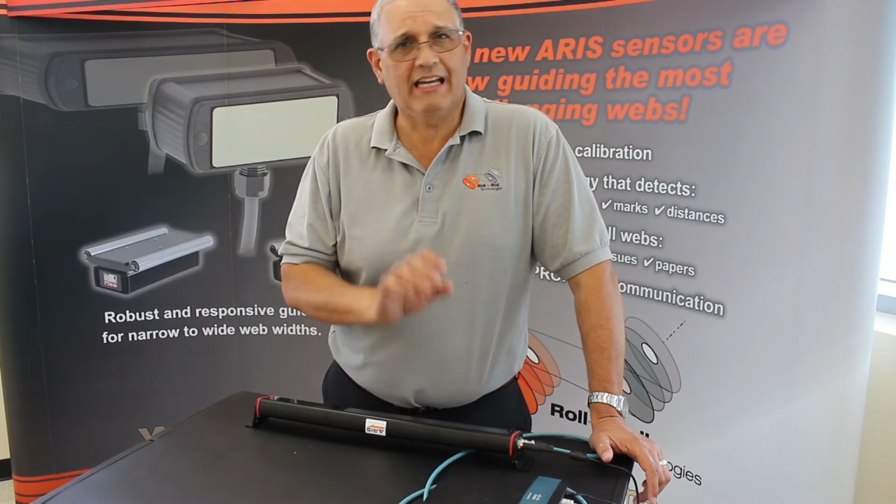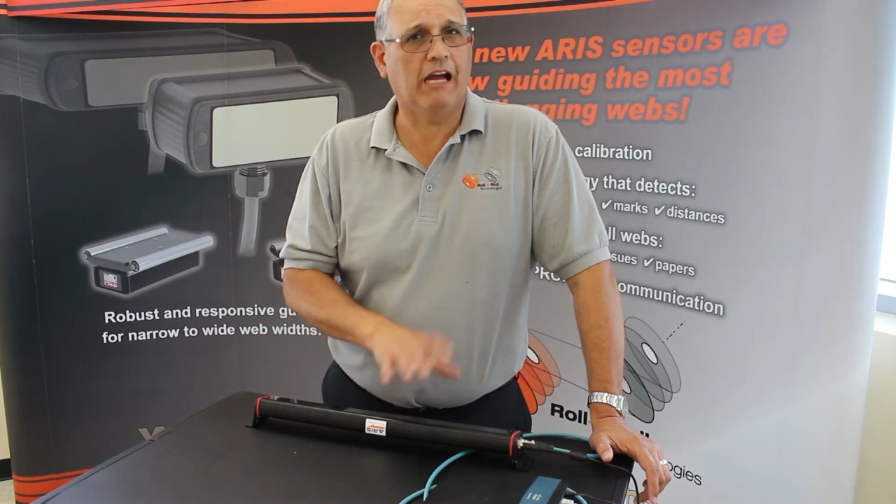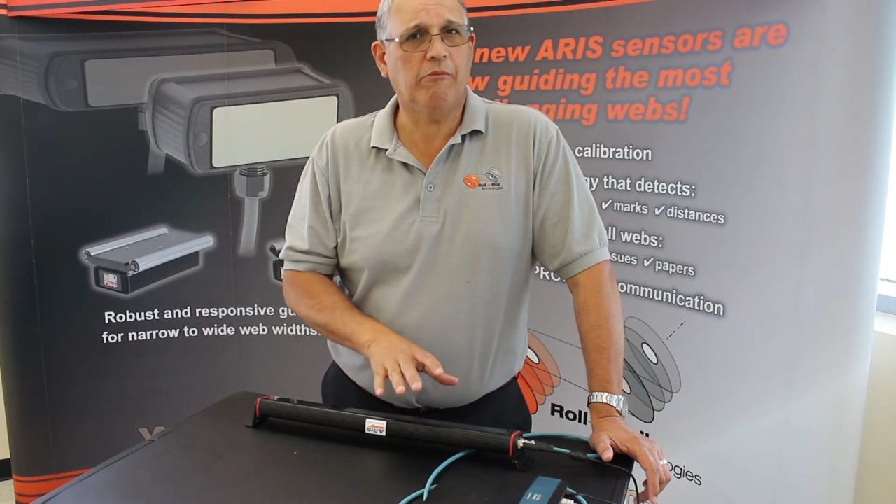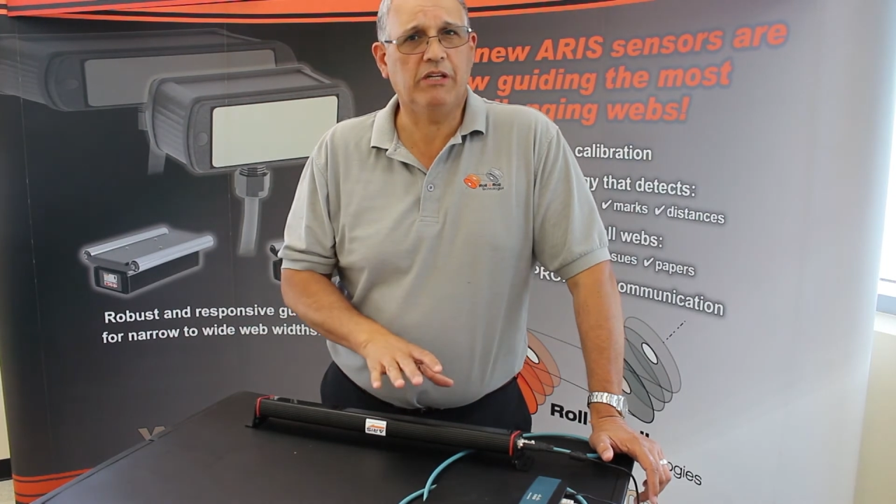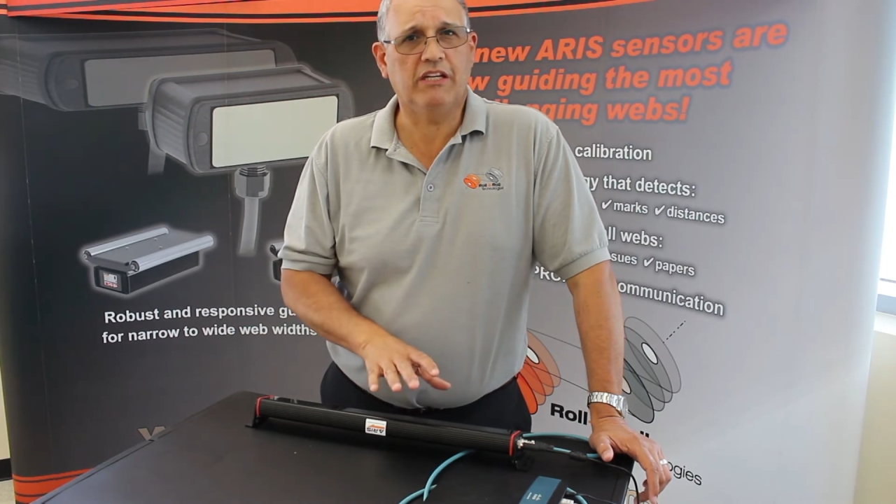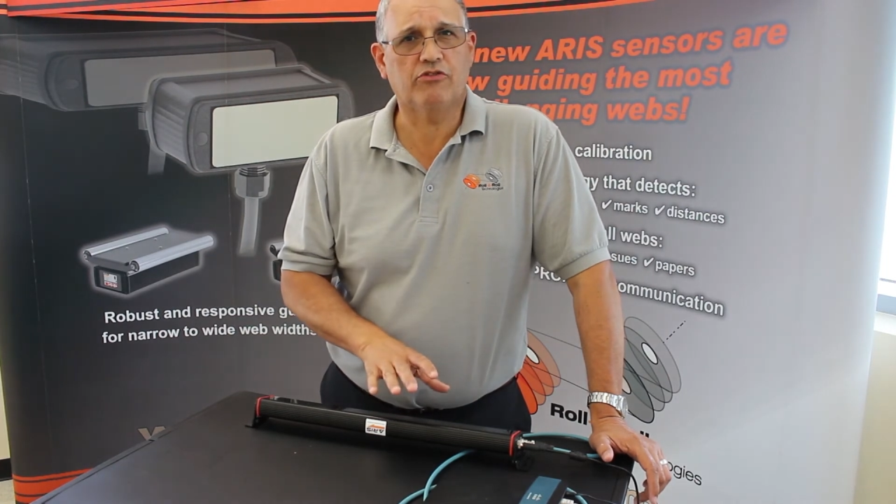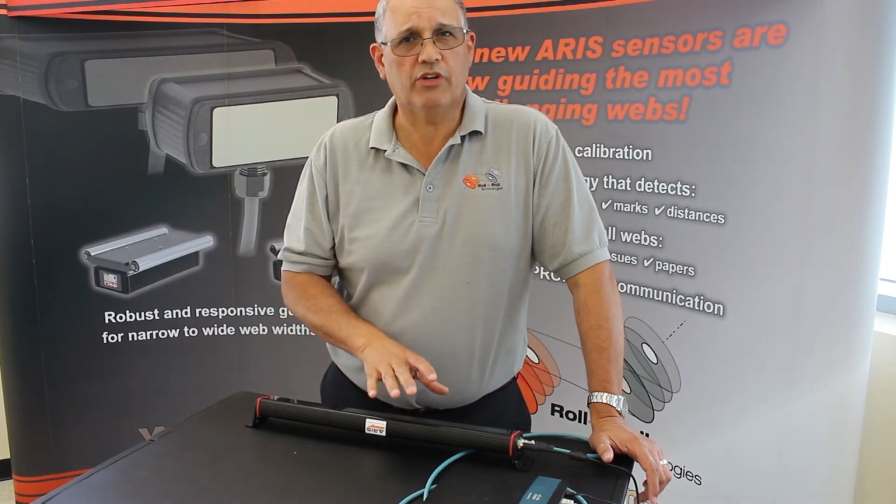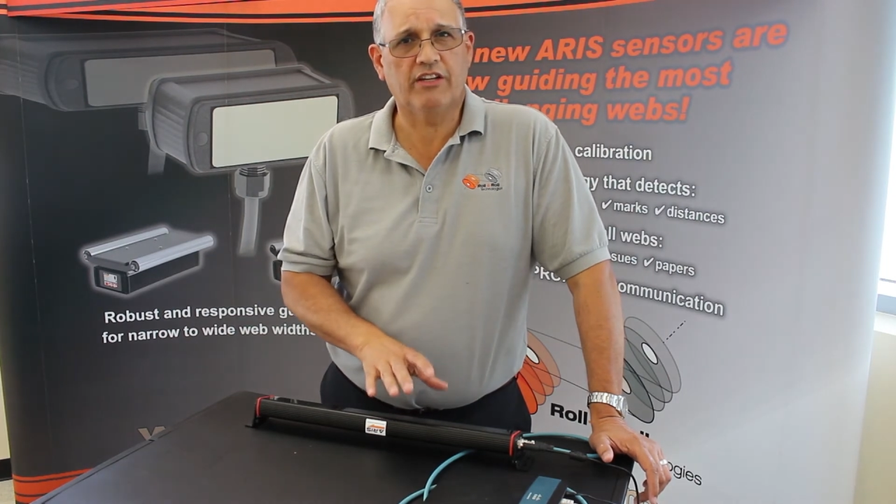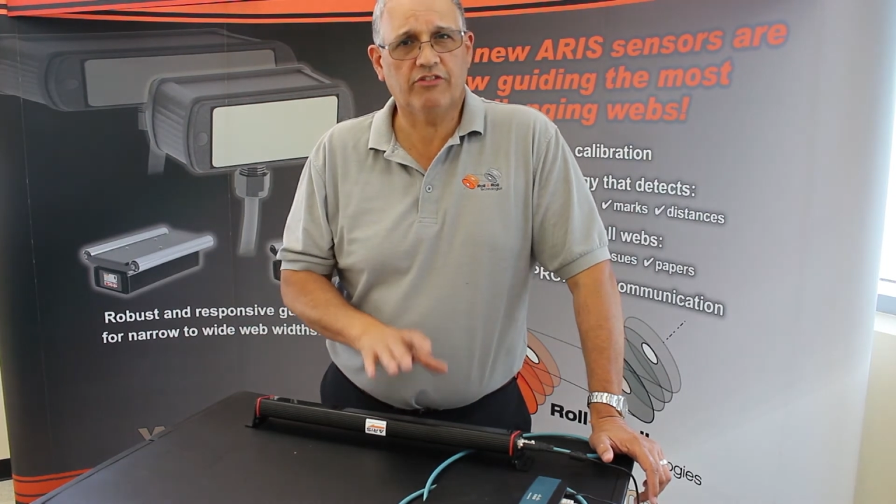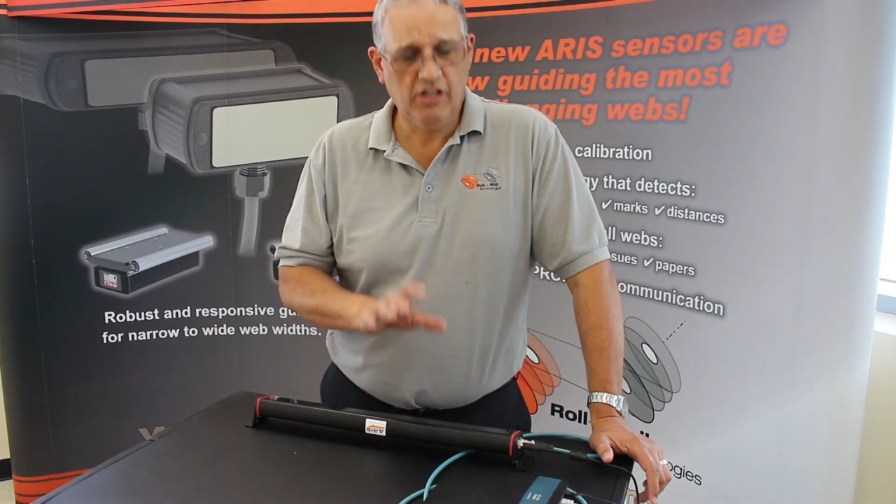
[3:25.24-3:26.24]
an IP
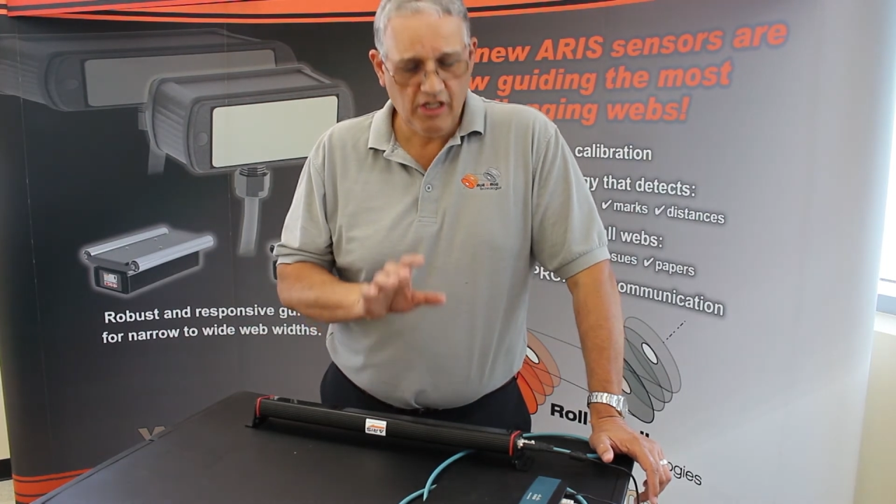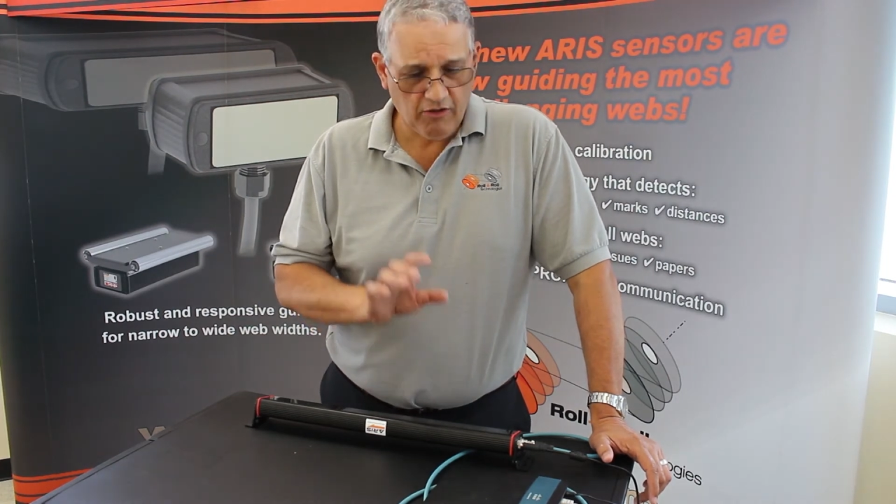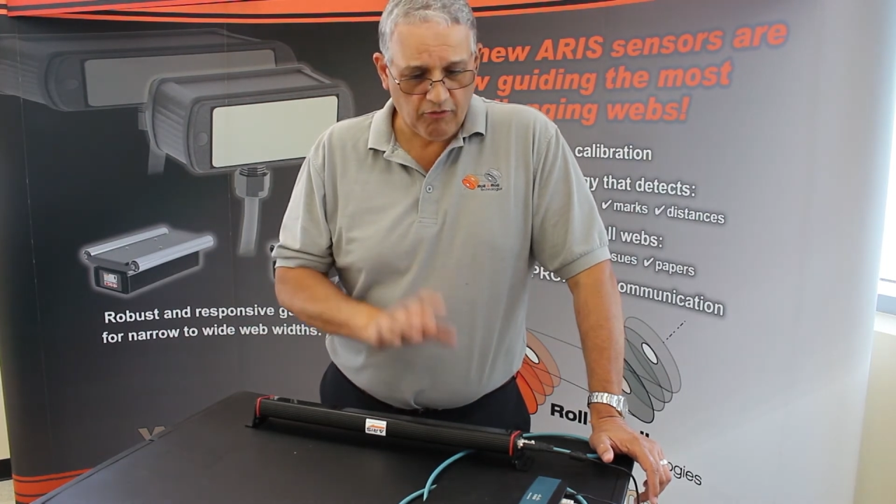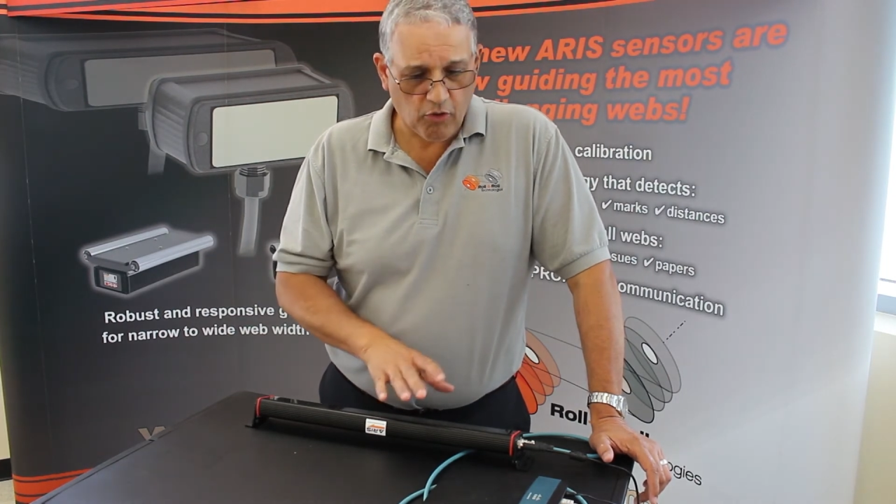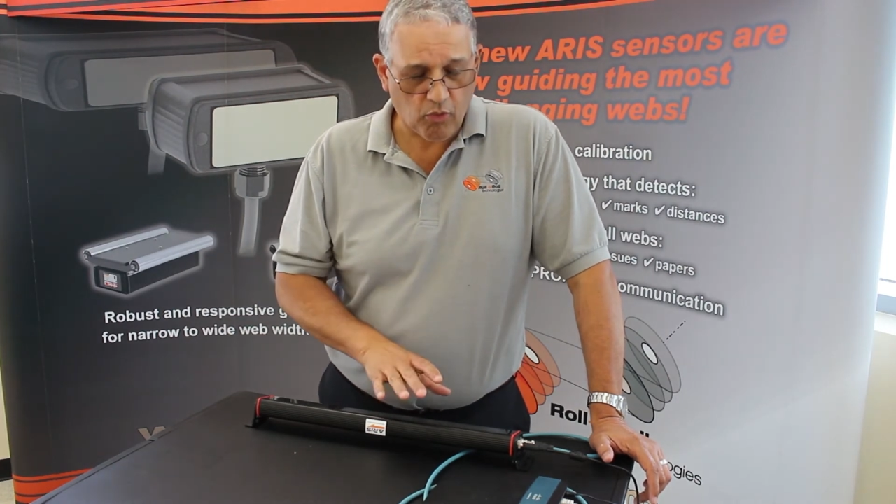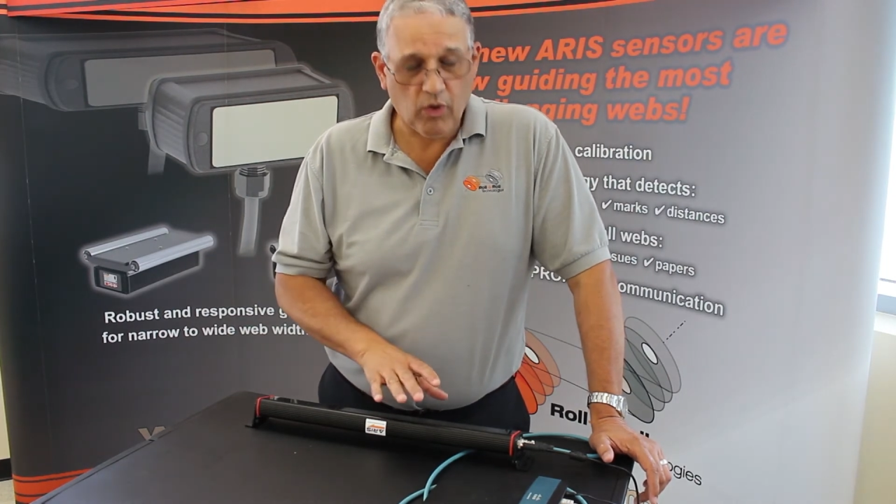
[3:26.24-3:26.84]
address for